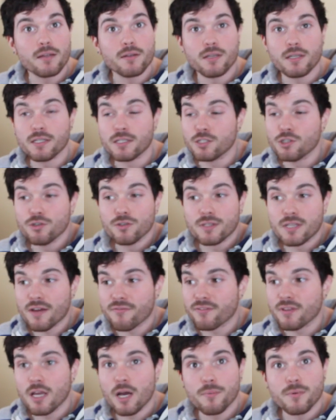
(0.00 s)
And you'll
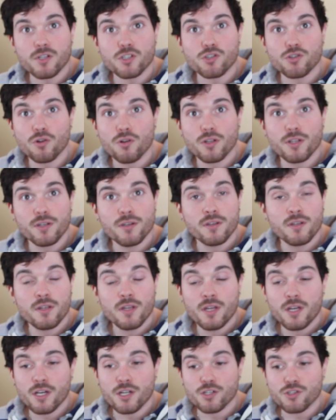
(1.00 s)
definitely help controlling
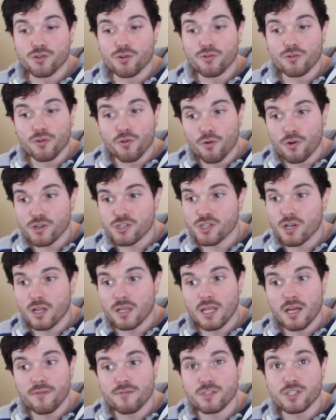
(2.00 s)
the
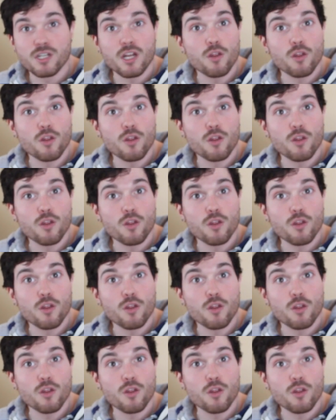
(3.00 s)
cortisol levels.